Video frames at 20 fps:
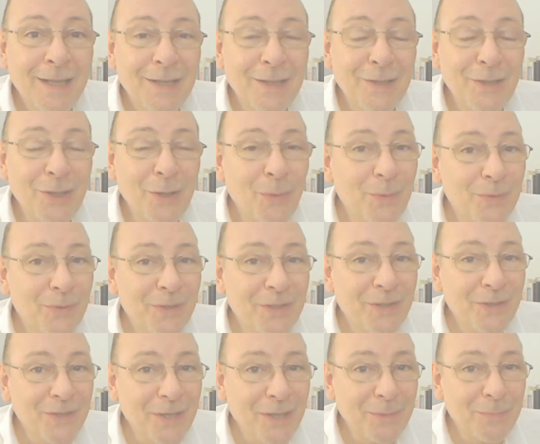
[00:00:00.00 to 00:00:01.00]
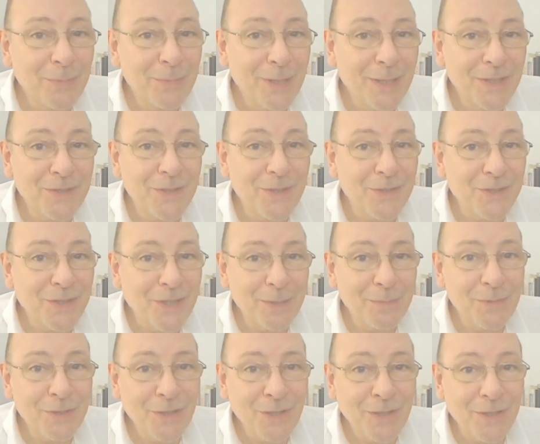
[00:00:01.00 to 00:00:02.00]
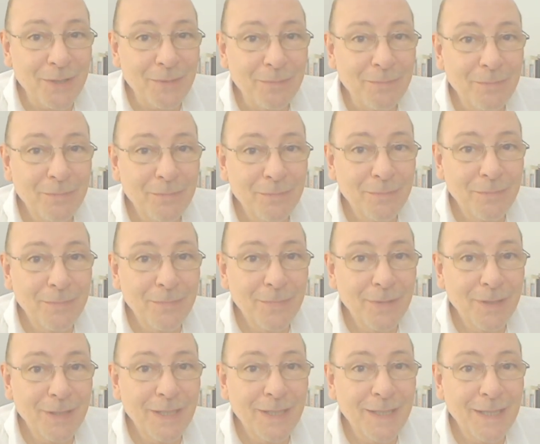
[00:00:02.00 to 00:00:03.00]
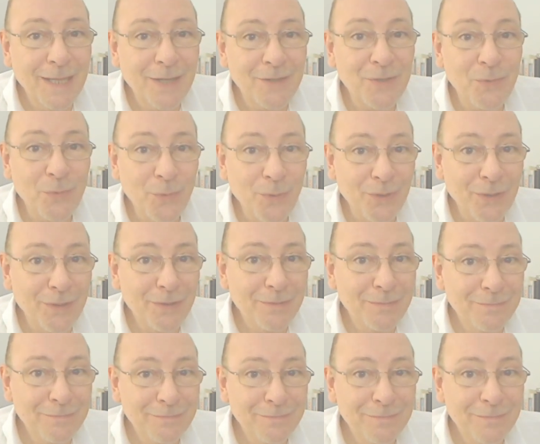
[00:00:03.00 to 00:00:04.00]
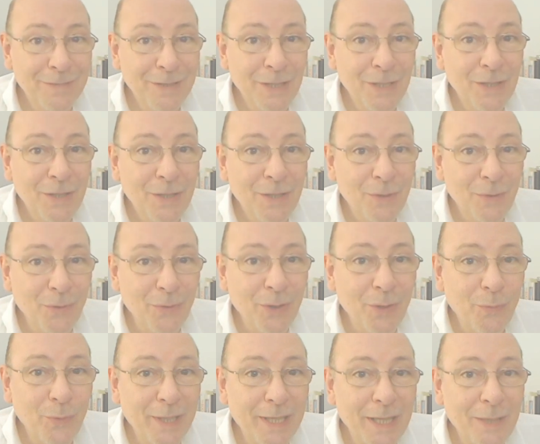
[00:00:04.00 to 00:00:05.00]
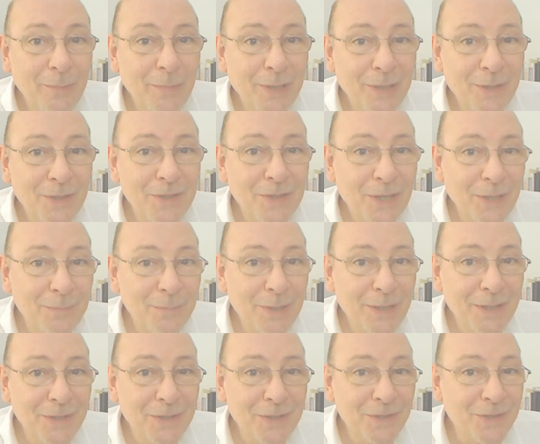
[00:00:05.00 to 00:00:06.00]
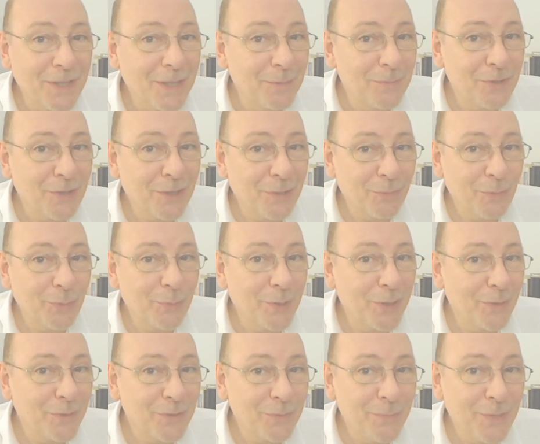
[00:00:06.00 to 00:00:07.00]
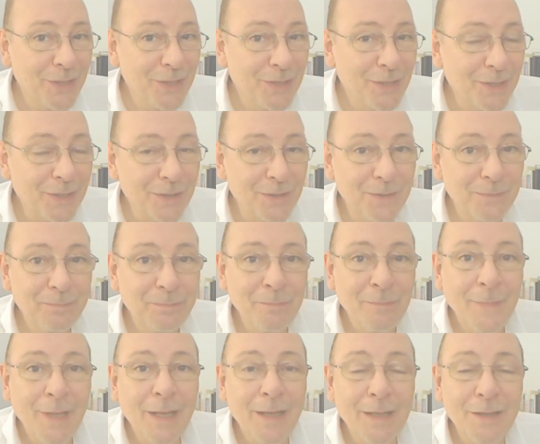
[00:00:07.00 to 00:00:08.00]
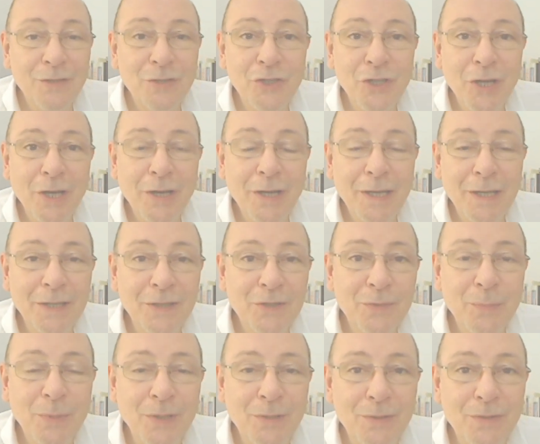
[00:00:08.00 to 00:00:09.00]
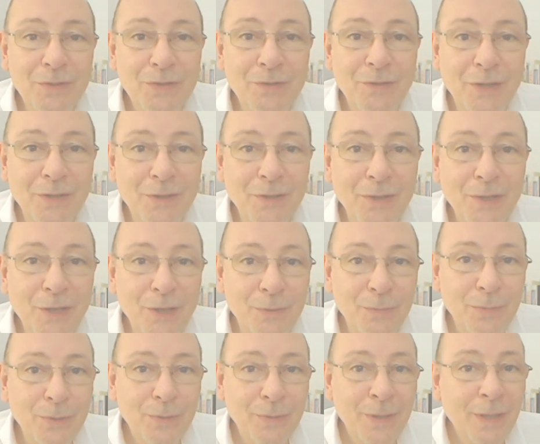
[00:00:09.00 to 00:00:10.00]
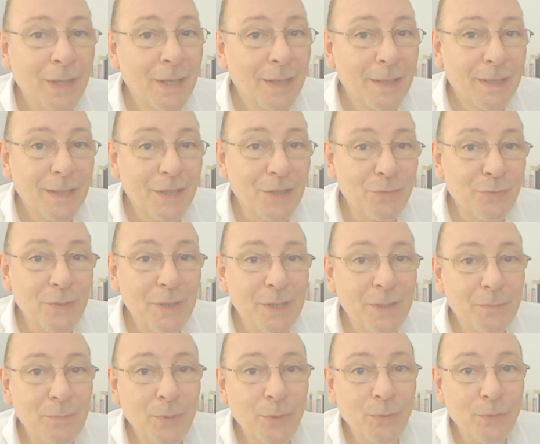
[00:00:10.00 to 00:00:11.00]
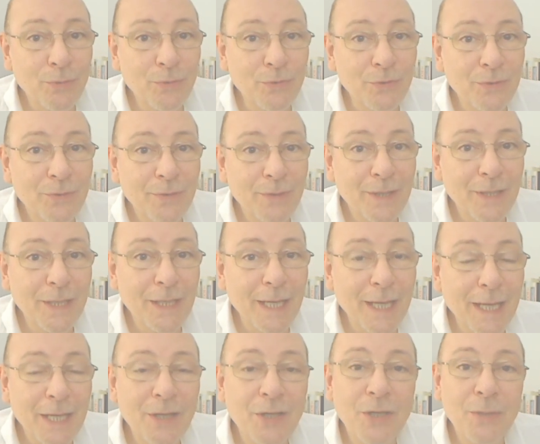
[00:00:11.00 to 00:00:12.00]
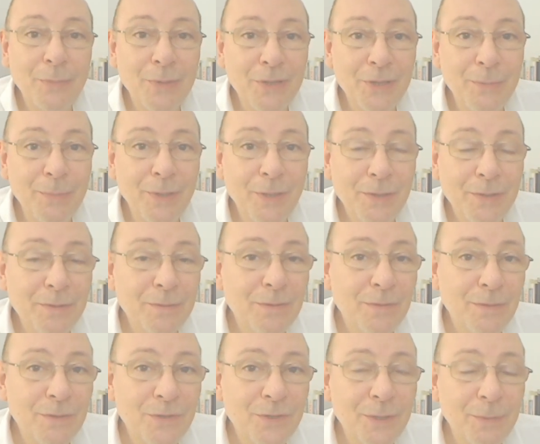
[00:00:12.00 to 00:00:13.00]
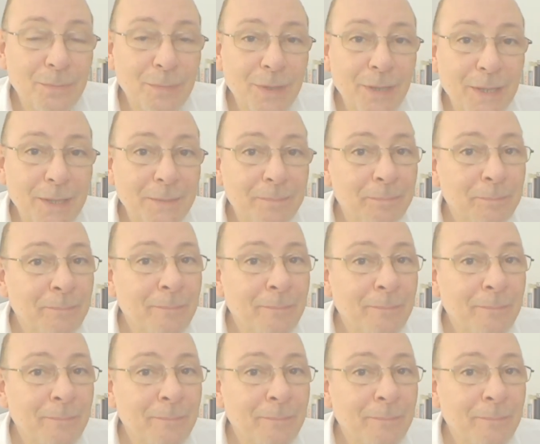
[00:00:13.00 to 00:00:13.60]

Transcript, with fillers: No one's in the same place at the same time, as it were, although we can be in the same place and same time when we go to meetings and share experience, strength and hope. And it's really important, the anonymity bit, simply.